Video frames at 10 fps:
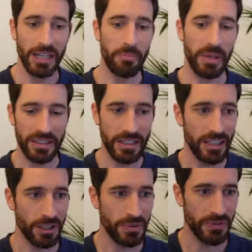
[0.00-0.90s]
But
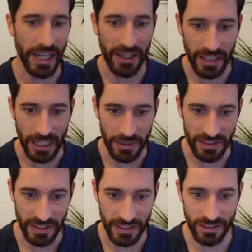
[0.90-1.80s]
in terms of
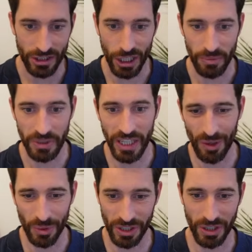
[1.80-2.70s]
aerodynamics, this sharp
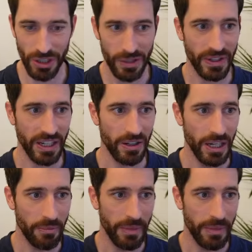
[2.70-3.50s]
downward curve here